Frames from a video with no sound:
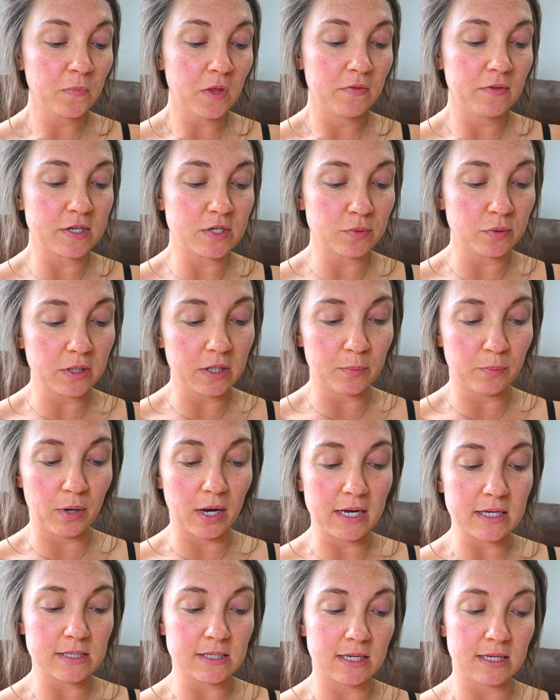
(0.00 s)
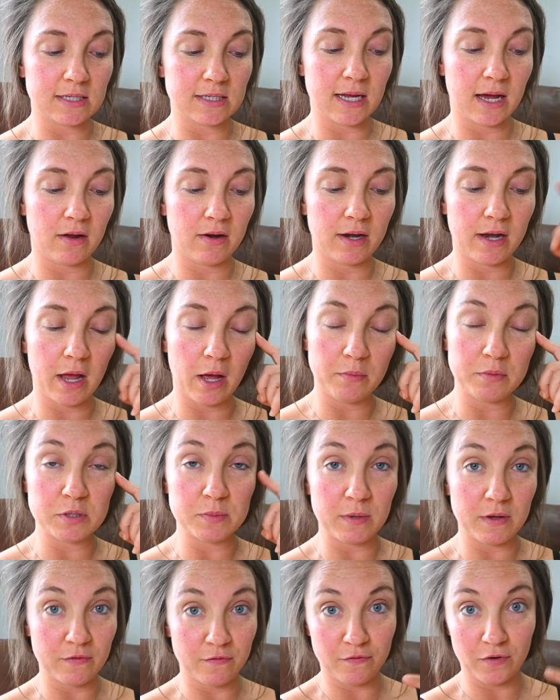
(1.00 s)
this really breaks things down and helps
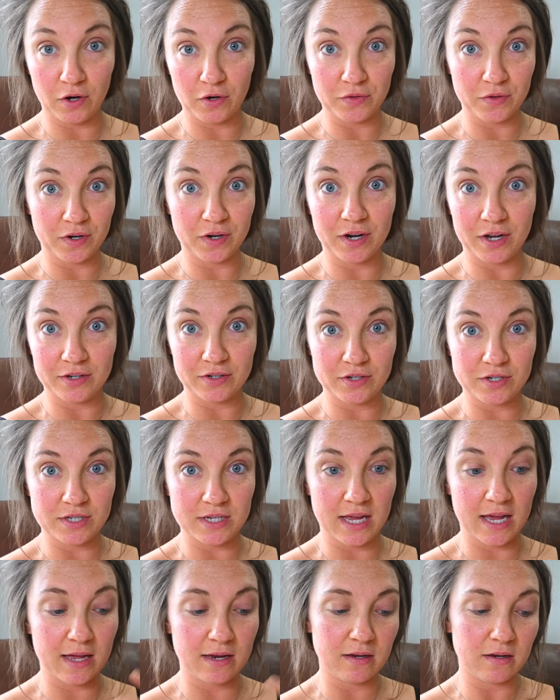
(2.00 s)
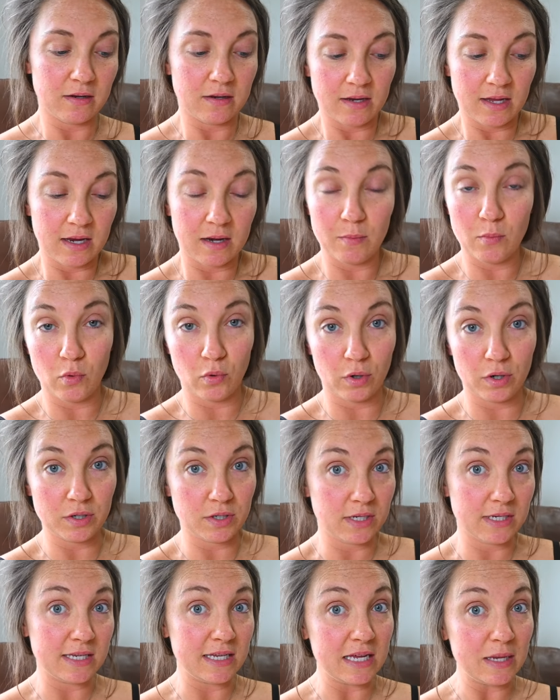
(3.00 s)
me further understand in a more
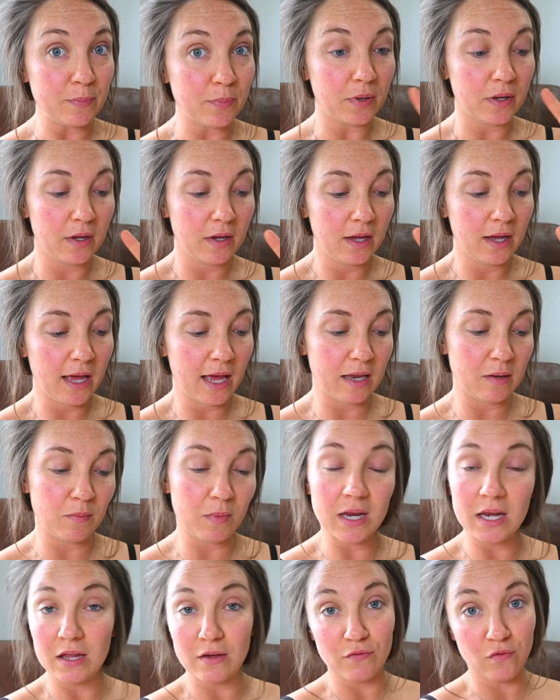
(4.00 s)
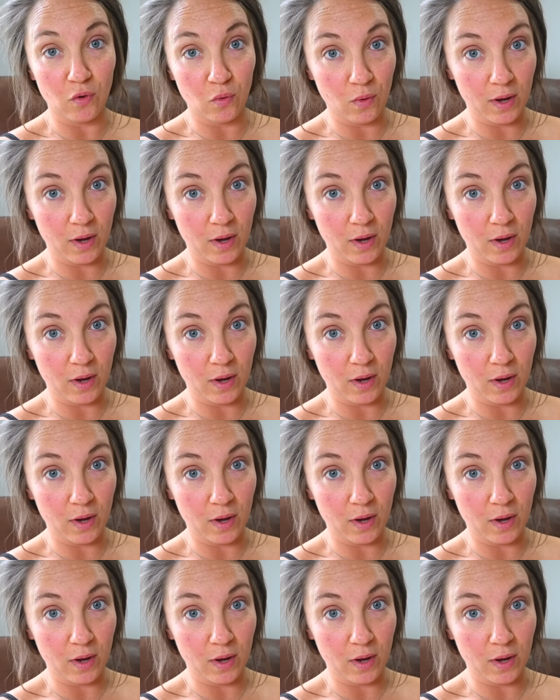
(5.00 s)
deep and meaningful